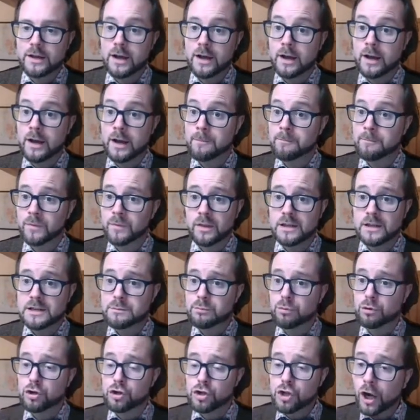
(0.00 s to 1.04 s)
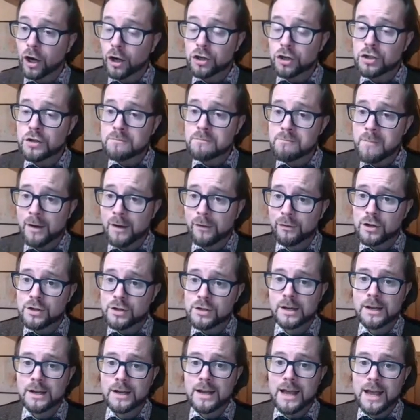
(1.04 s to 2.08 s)
um, this production method
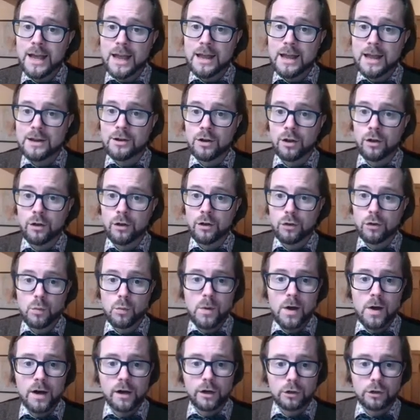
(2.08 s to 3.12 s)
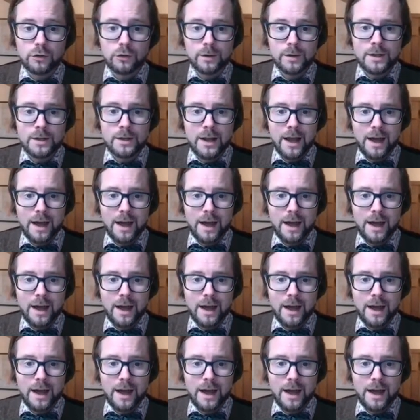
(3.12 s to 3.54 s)
in the world.